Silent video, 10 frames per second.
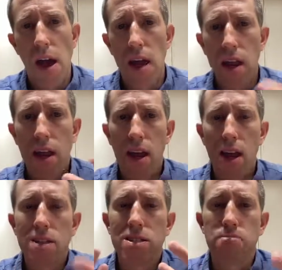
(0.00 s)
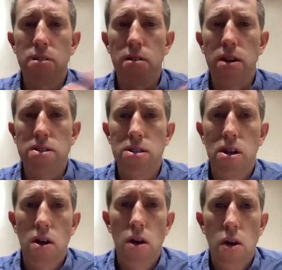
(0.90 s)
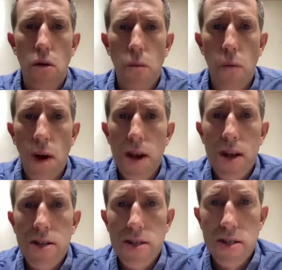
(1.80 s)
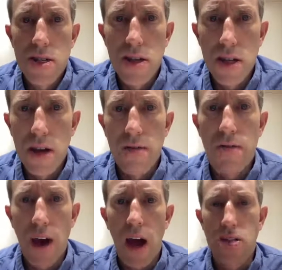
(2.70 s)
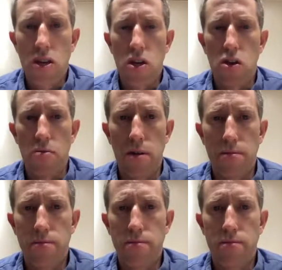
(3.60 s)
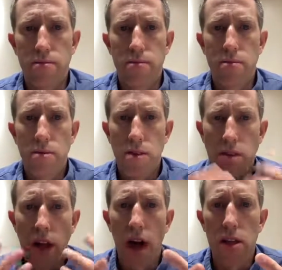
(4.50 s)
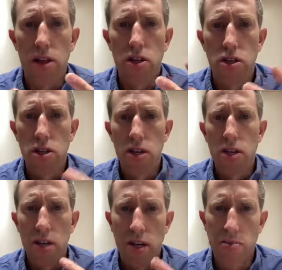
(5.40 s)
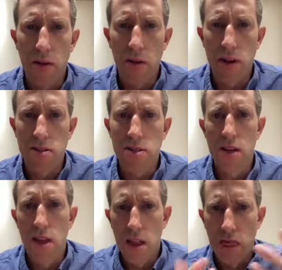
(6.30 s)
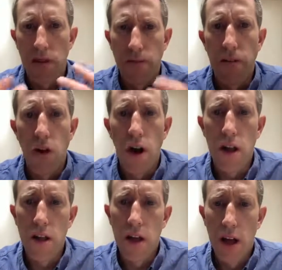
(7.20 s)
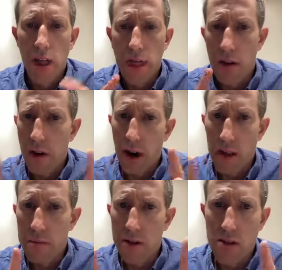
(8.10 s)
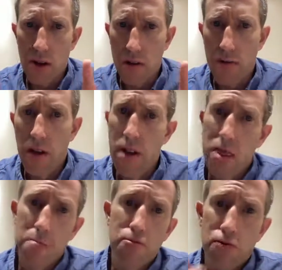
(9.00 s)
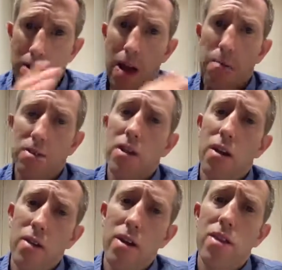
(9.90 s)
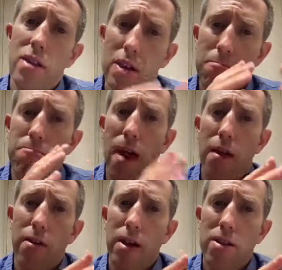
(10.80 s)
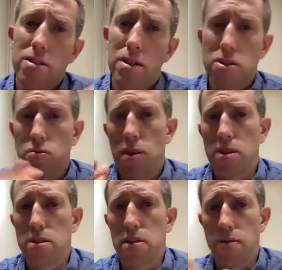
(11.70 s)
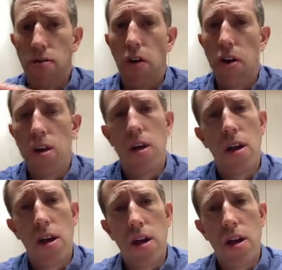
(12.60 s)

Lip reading: And experience, what it is to live as a human. Knowledge, experience, the fall. There are elements of the prelapsarian, the paradise, as well as the fall.